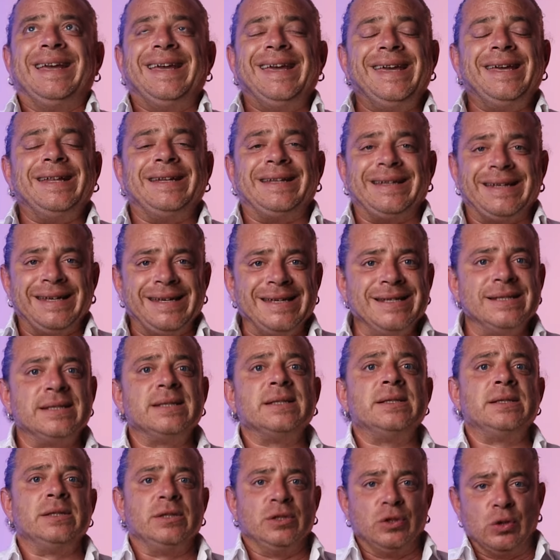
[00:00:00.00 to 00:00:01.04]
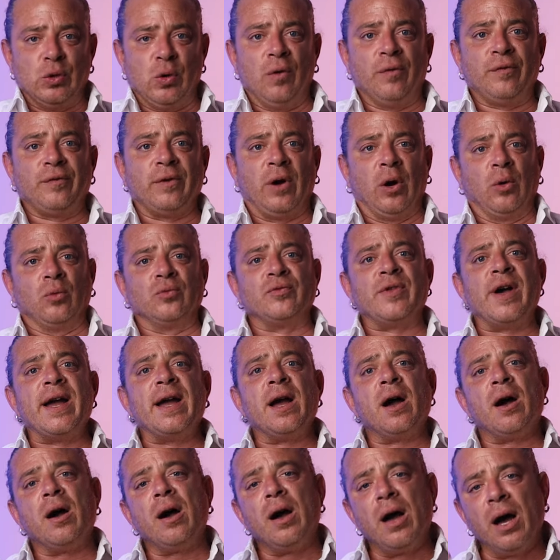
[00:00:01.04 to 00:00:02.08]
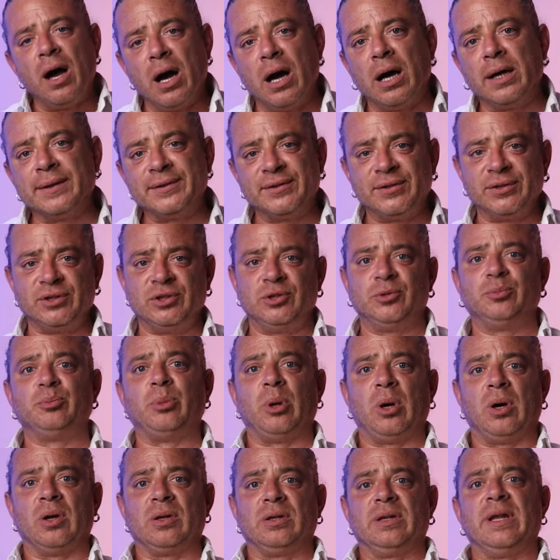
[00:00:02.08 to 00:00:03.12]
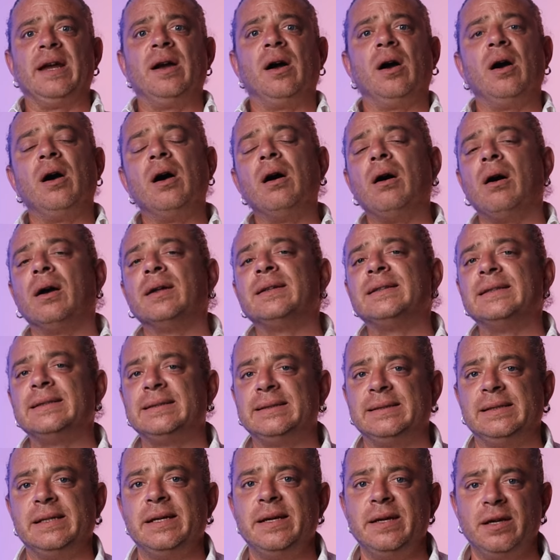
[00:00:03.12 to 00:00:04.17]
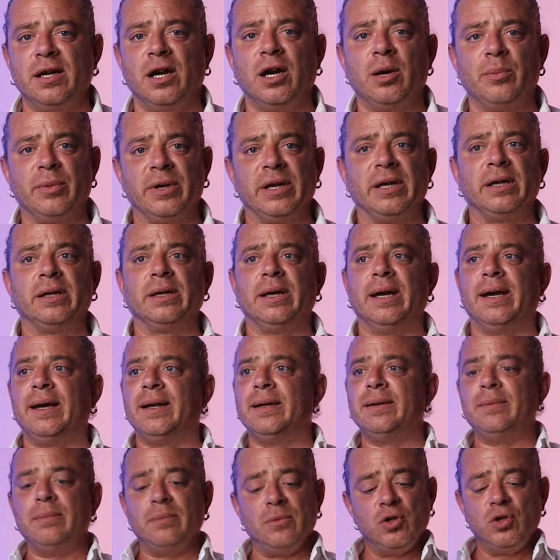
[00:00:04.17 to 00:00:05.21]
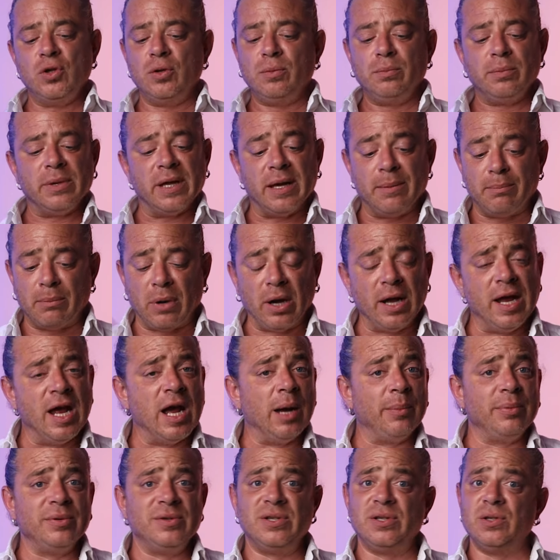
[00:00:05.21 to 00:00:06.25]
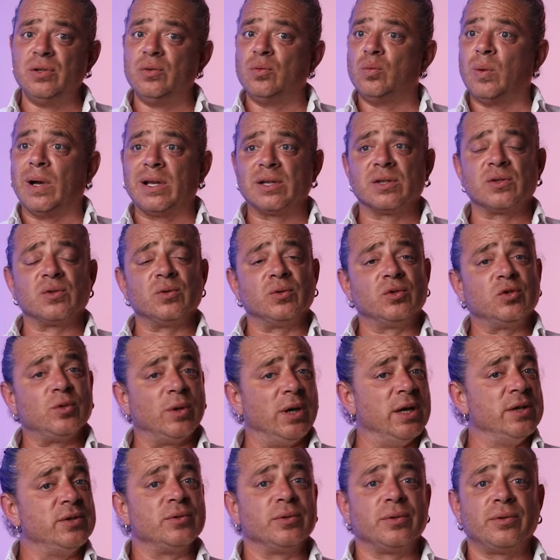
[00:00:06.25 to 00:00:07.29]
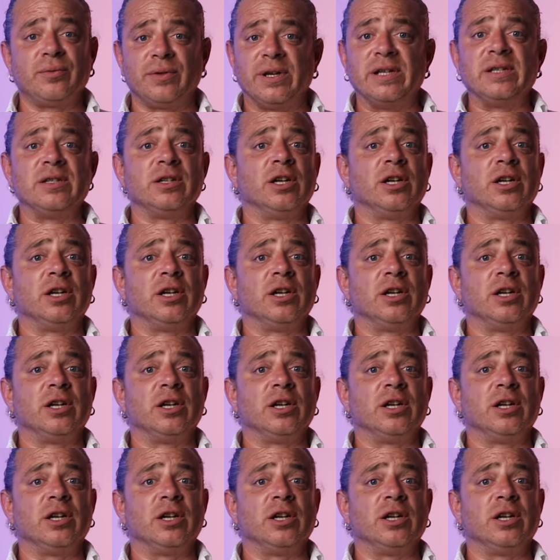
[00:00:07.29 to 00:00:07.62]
it isn't your fault. They are hard to spot. They are hard to see coming. And you it might happen to you once or twice or three